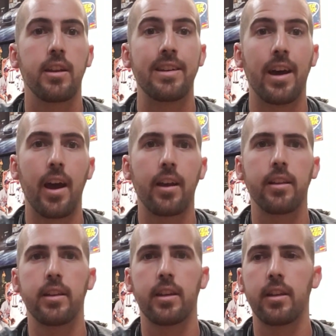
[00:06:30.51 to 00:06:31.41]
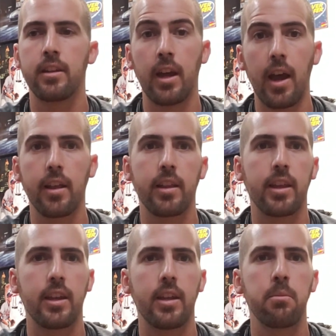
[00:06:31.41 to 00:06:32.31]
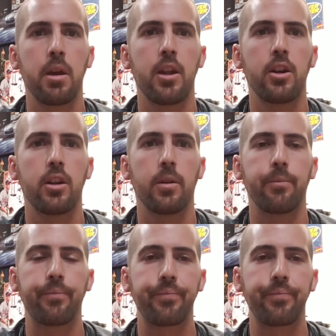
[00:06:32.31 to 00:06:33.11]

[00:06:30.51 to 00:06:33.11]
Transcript: dialing it in better.